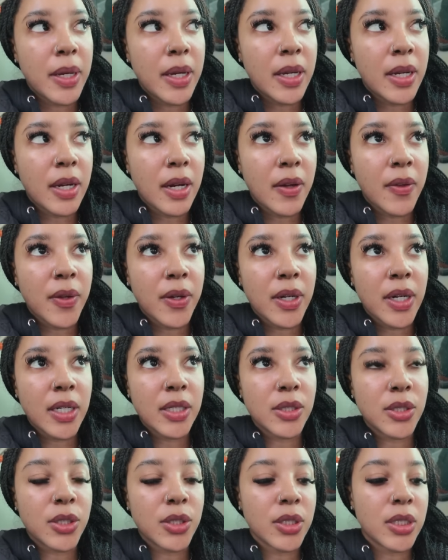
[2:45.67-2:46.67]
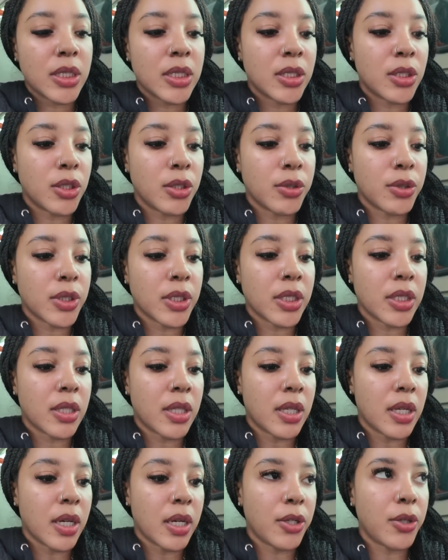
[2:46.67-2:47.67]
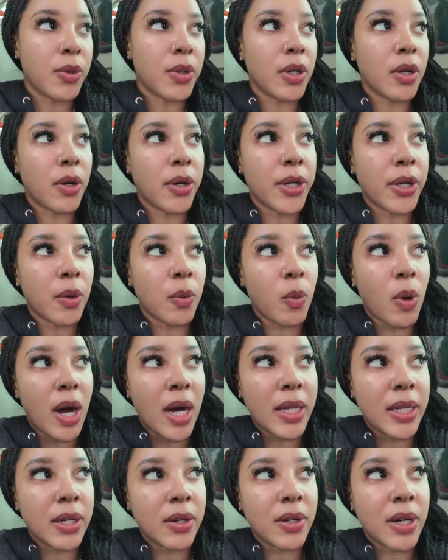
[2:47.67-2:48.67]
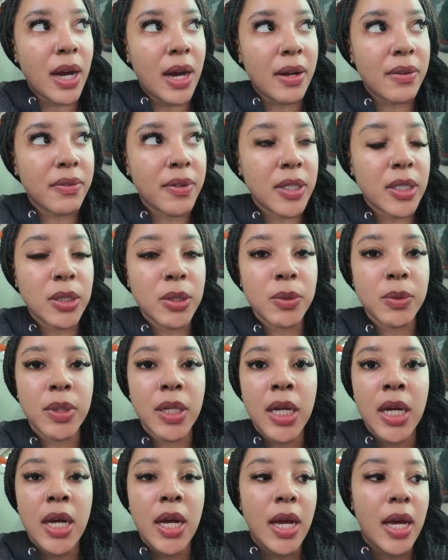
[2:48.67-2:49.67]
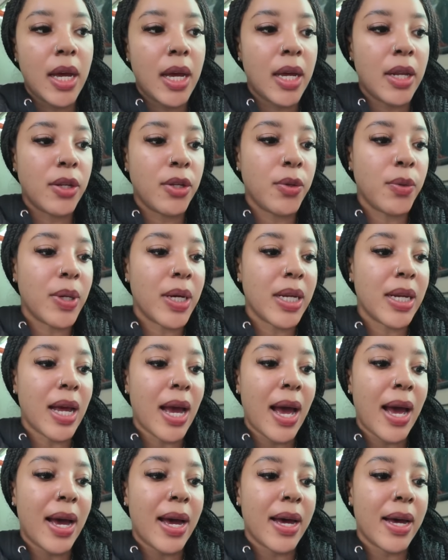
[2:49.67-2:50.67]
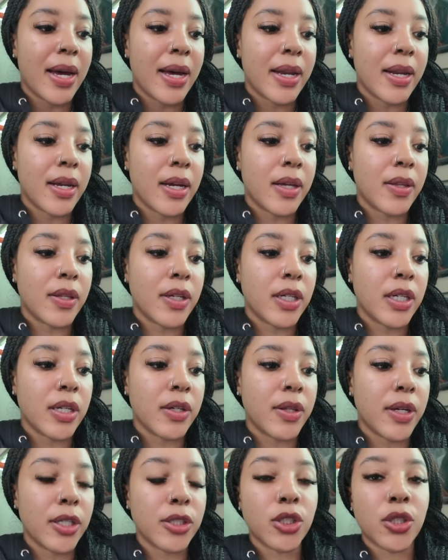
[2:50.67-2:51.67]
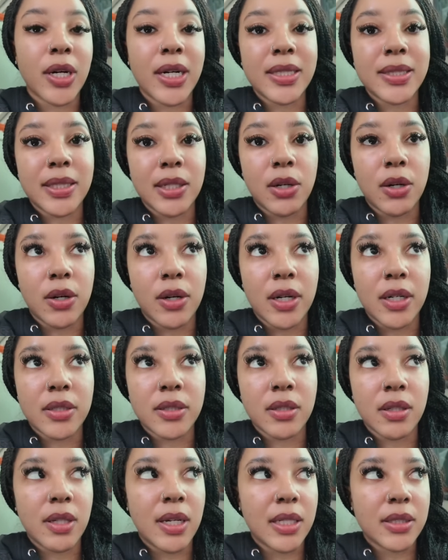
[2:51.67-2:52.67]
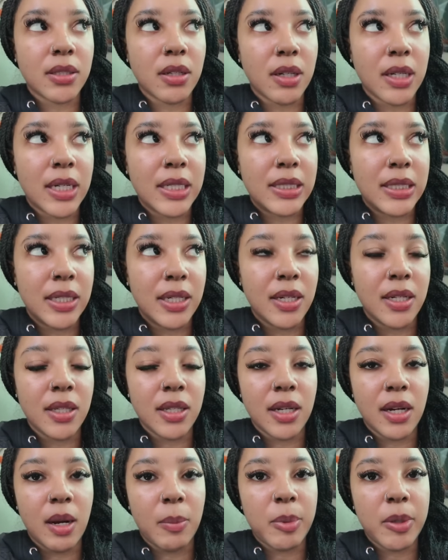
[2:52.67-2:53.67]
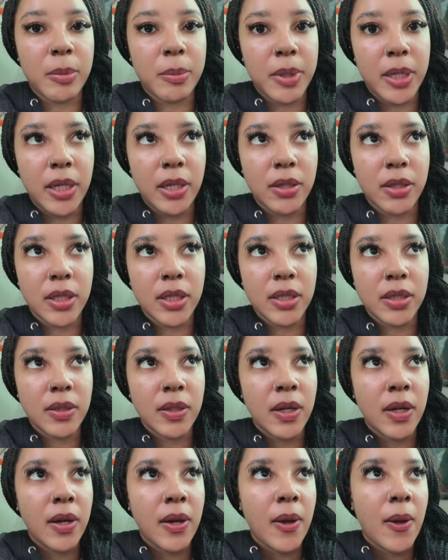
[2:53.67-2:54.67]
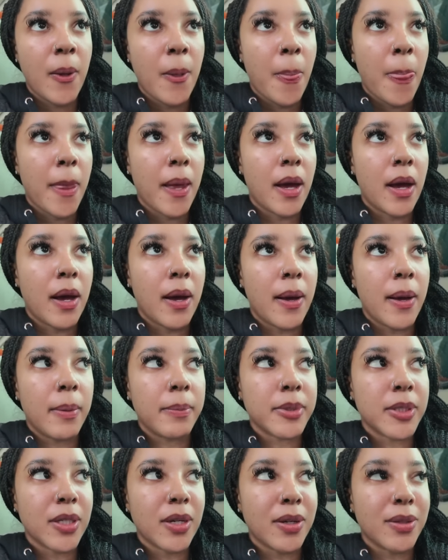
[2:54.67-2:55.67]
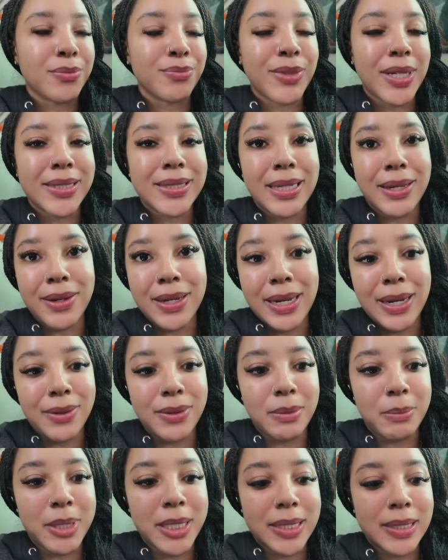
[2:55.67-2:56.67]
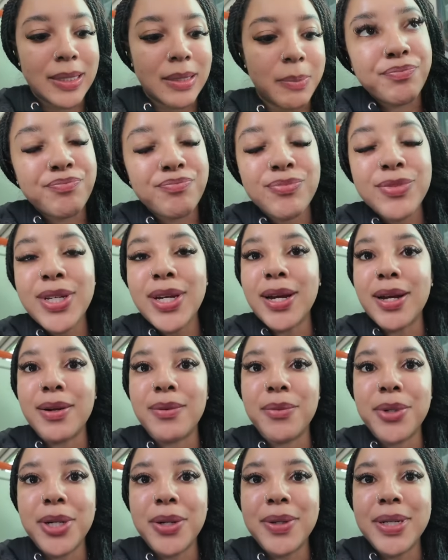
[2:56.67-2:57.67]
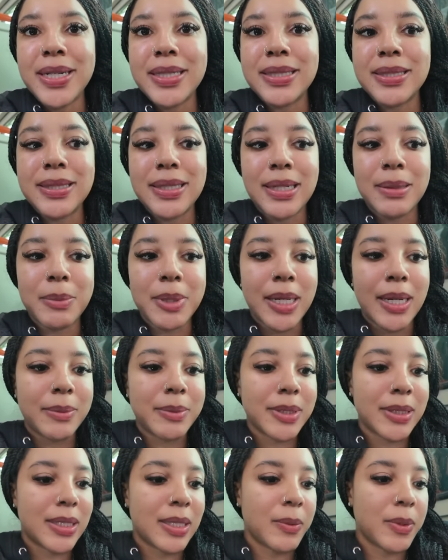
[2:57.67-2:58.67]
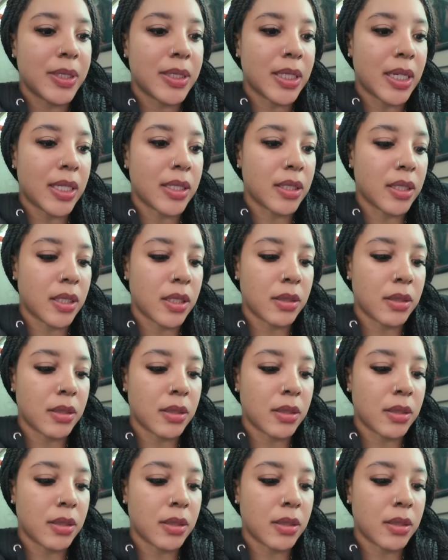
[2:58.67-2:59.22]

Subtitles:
in other countries, usually you can go to your wallet on iPhone and you can add their transit card. So that's all I did, and then I put money on it. So that's how I got on the bus. Yeah, we're gonna head to TeamLab and see what it's like